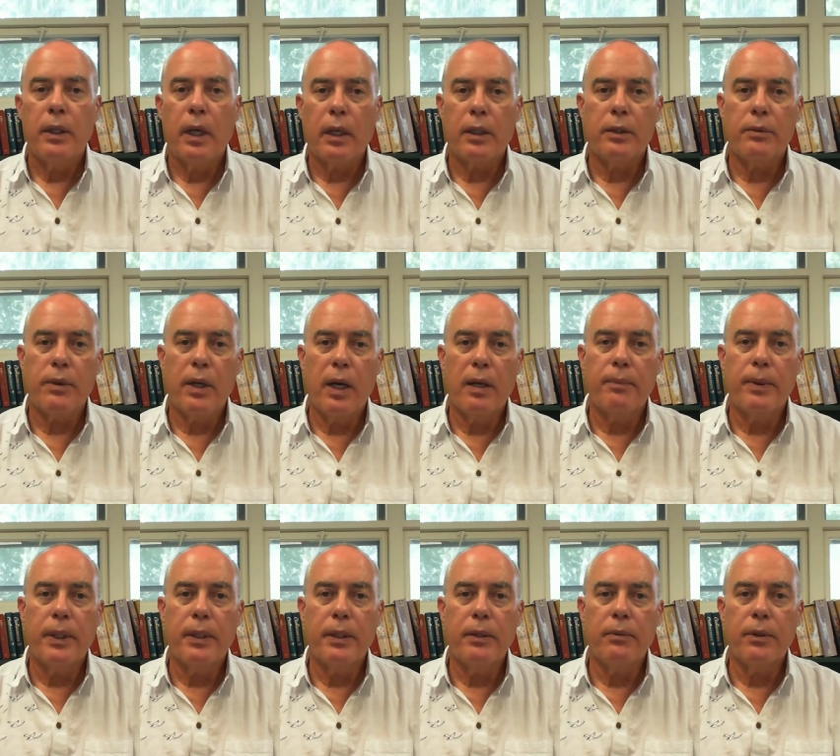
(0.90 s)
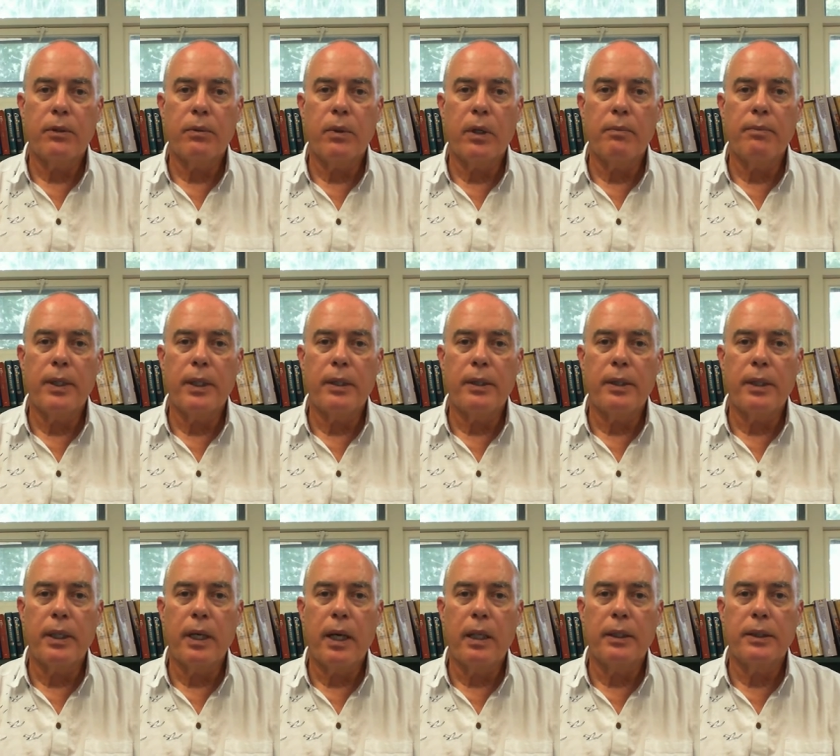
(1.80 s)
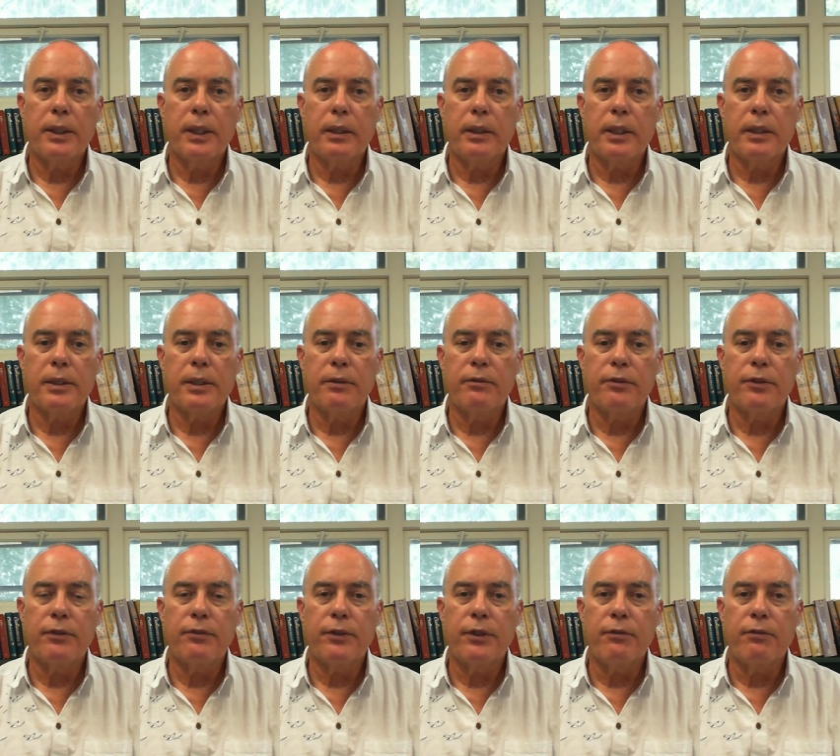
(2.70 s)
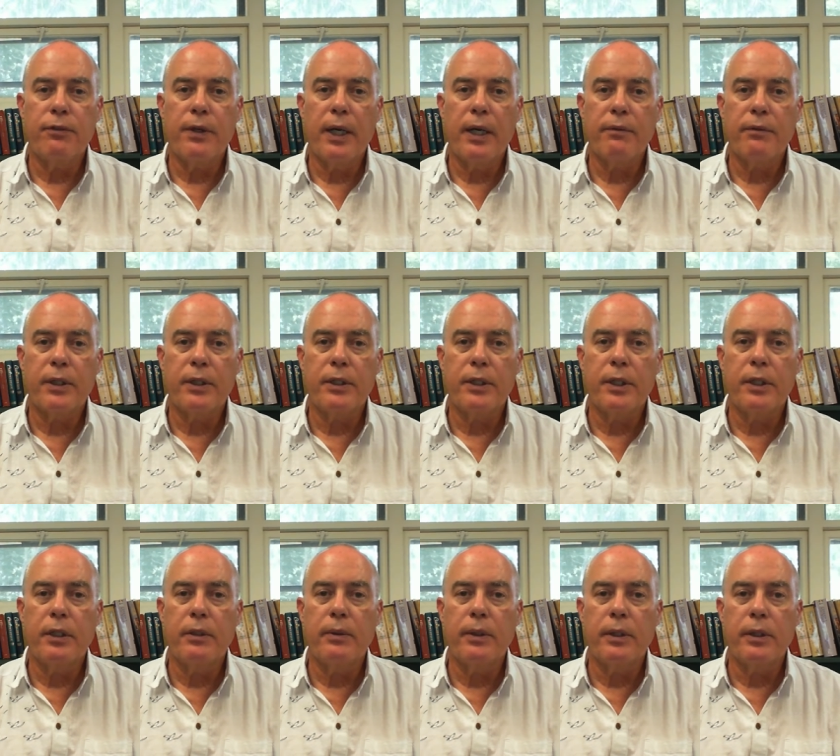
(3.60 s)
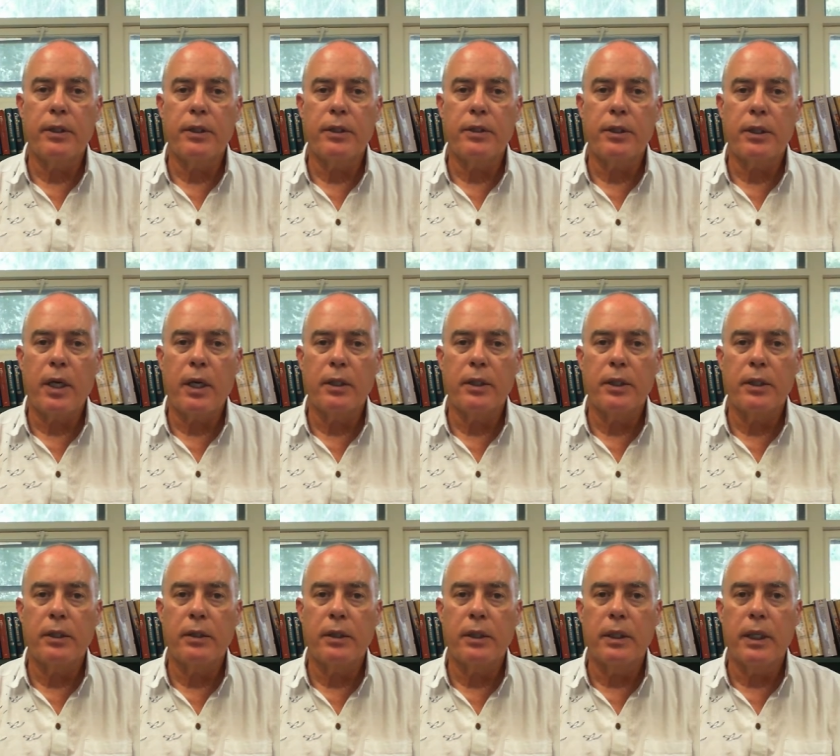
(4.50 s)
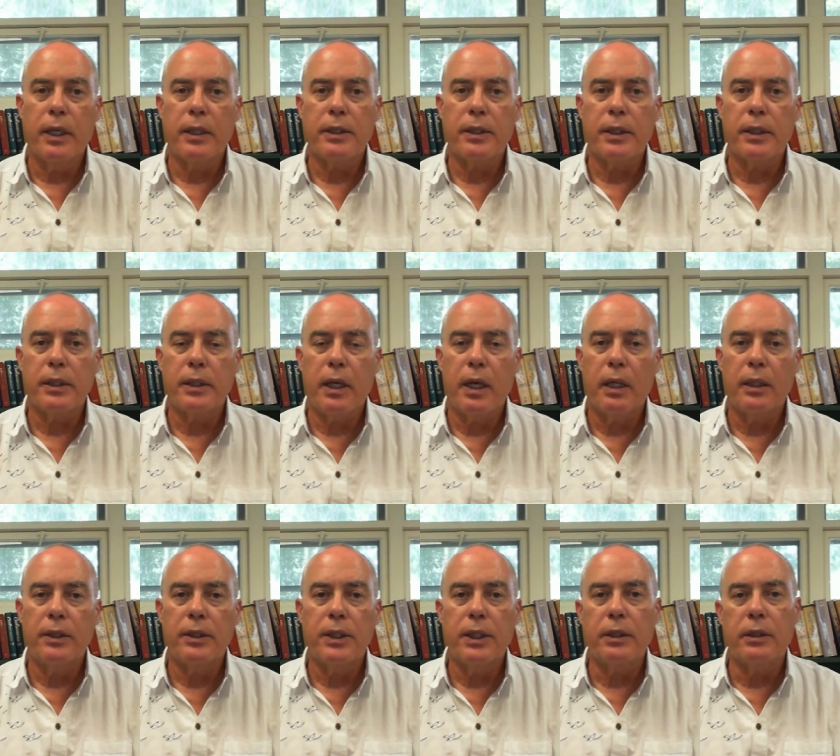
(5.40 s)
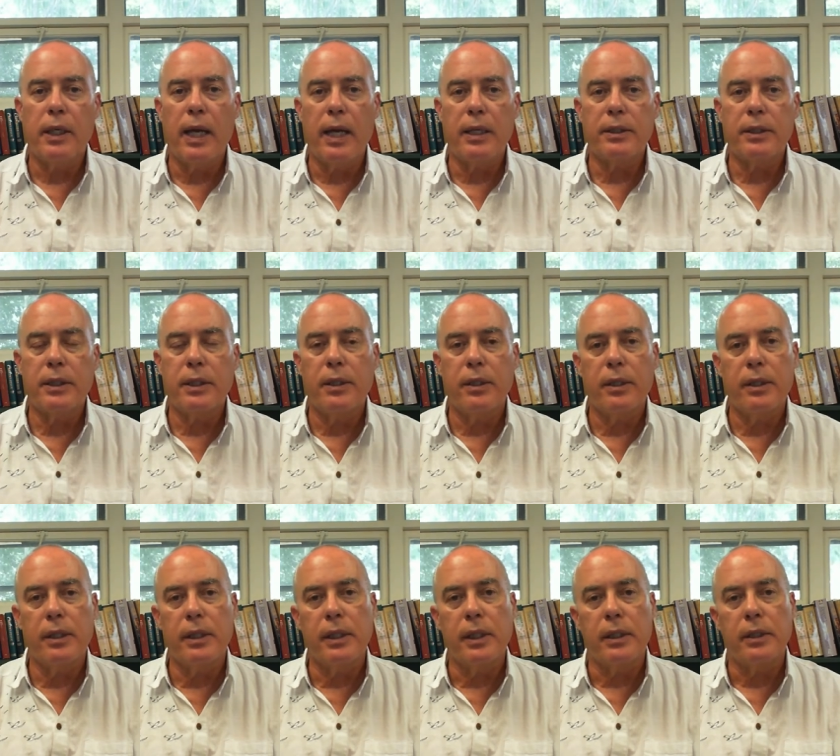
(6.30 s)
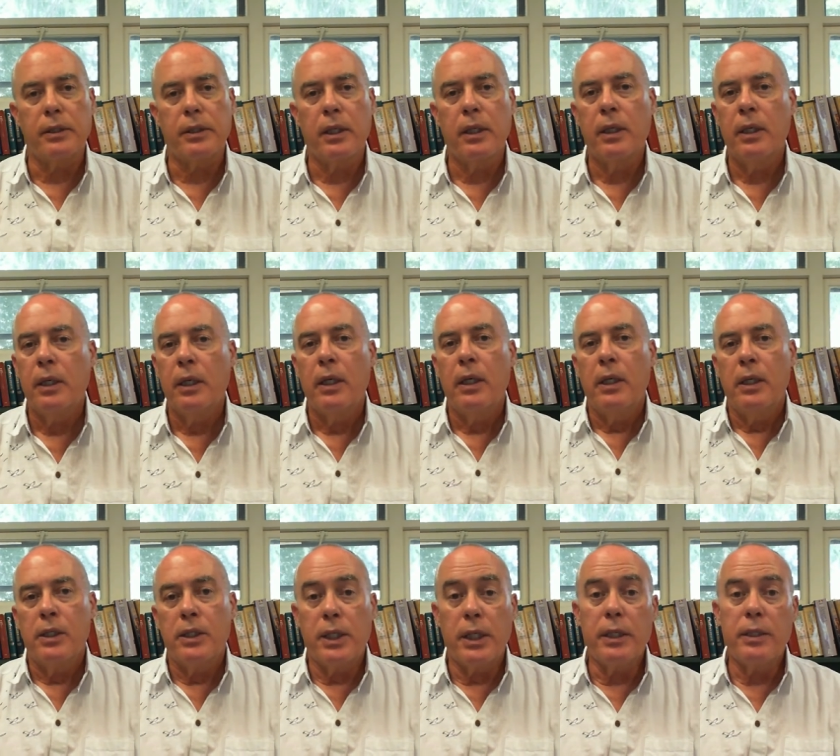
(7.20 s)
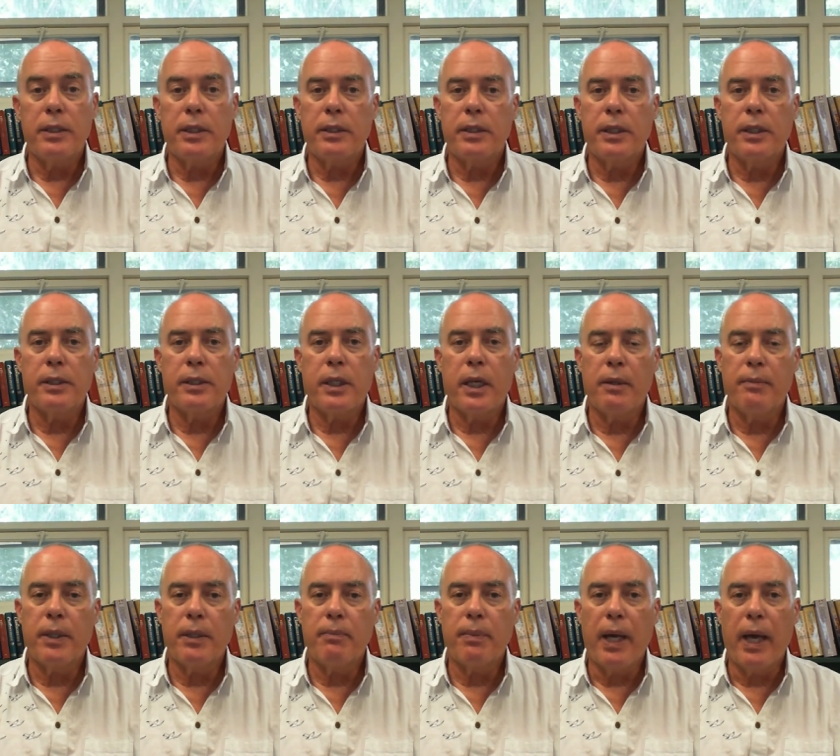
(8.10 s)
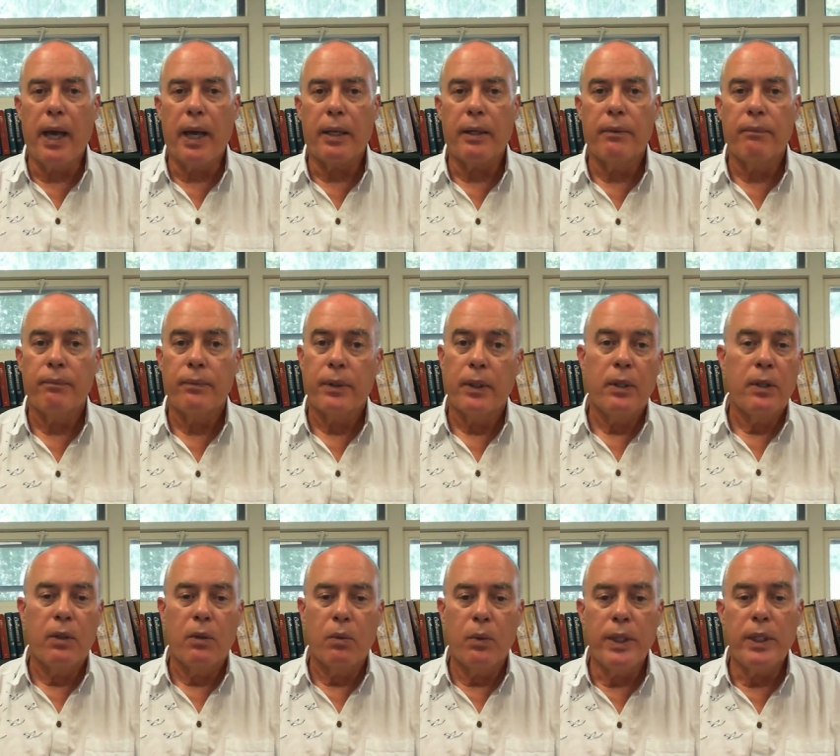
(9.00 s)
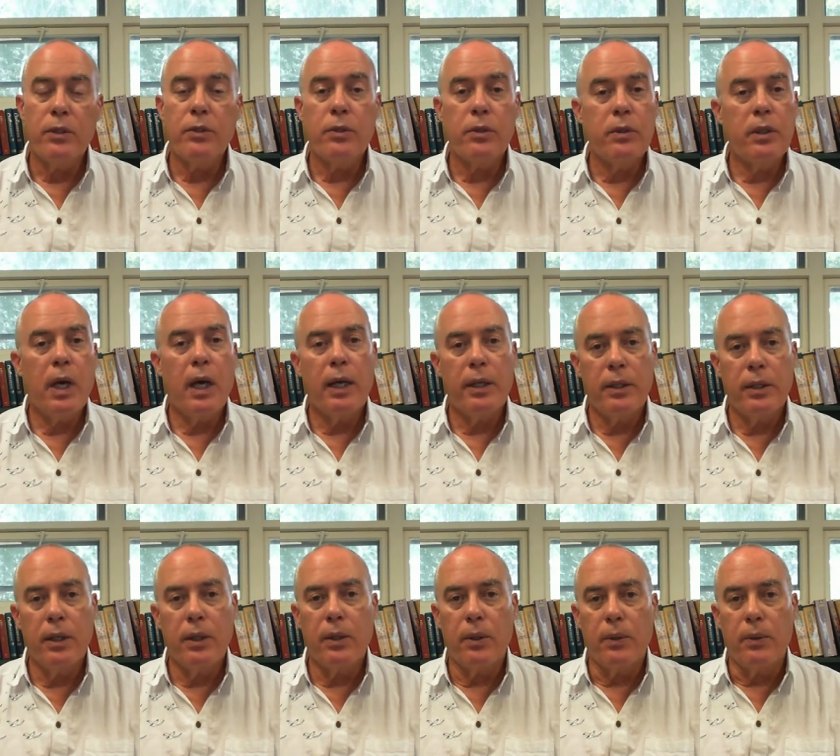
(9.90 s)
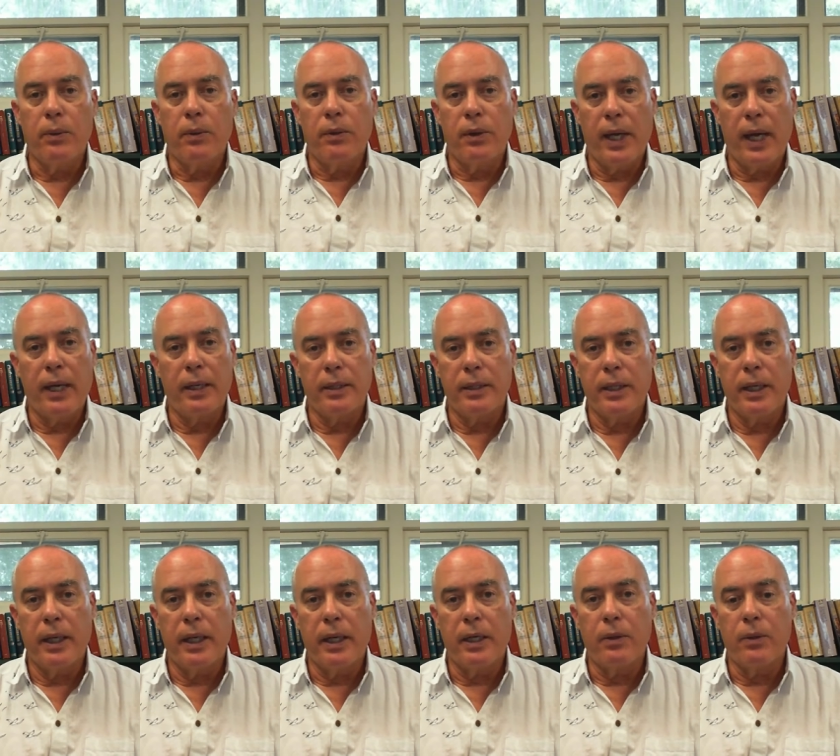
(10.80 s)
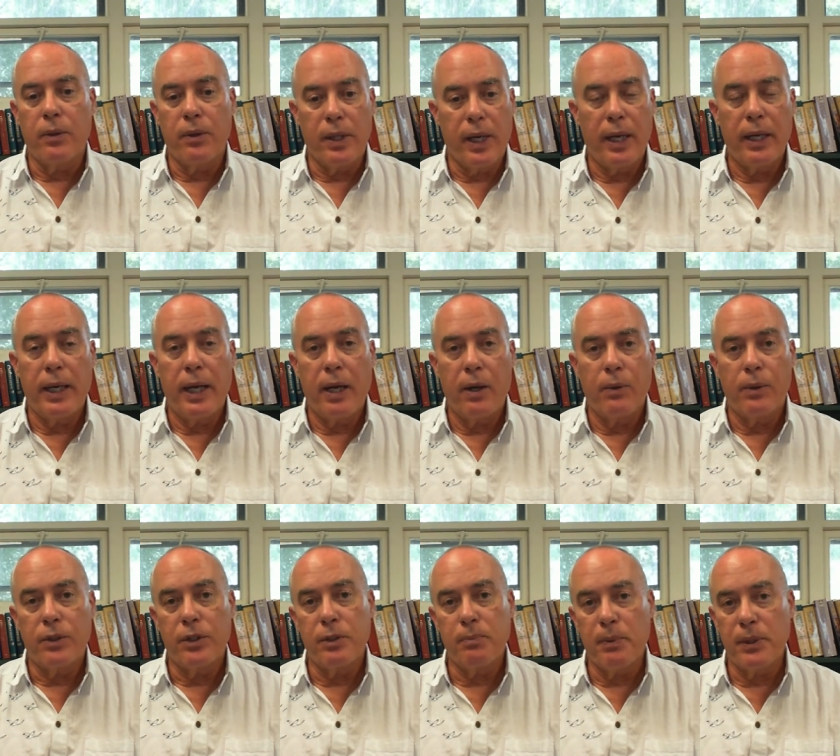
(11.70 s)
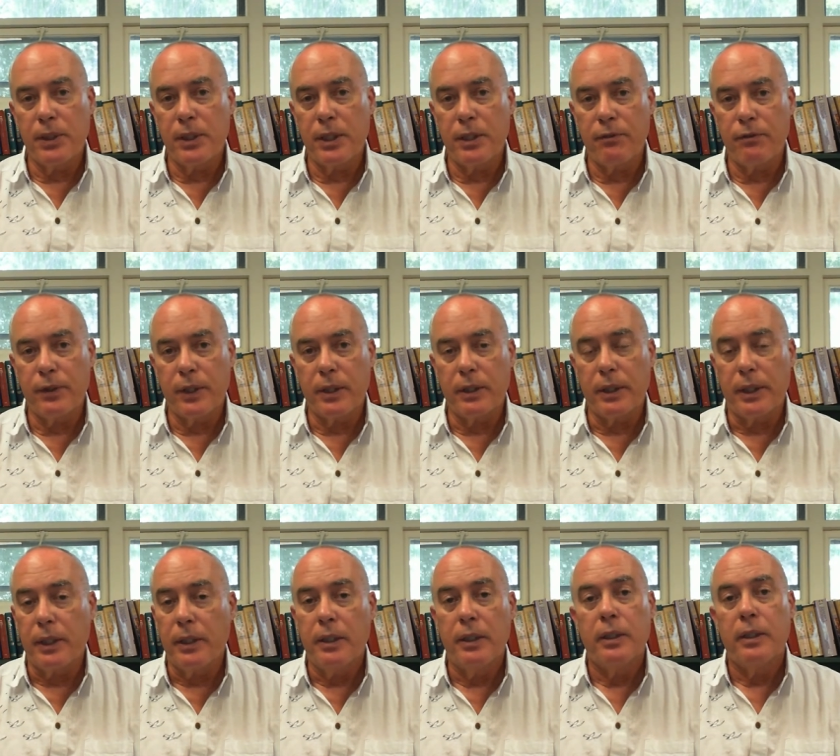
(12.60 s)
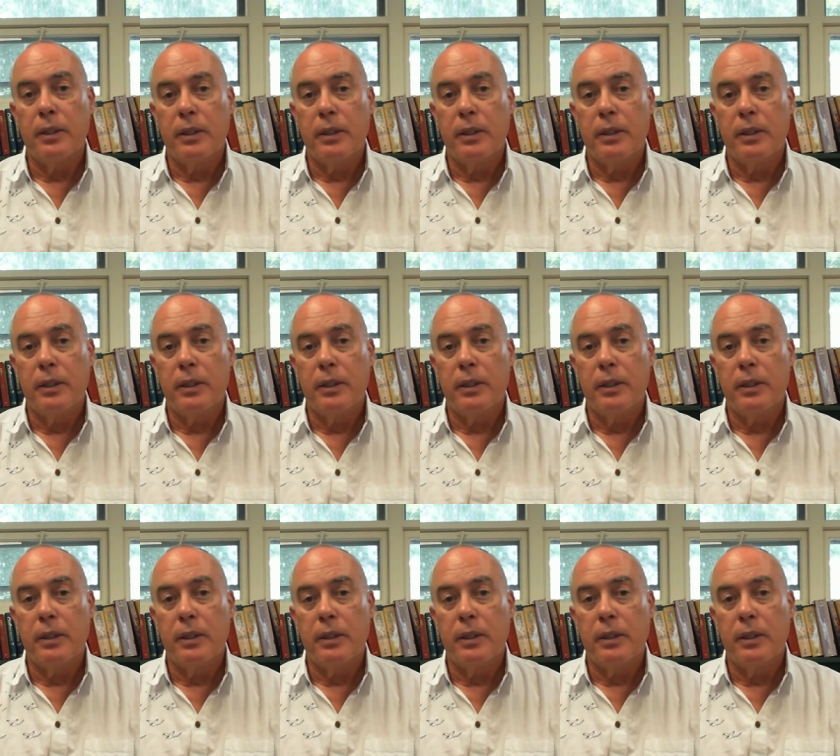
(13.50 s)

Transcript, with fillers: Dr. Rob here with One Minute Theology, Lesson 55, continuing the discussion on eschatology, last things. Jesus is coming back. We do not know that day or that hour specifically.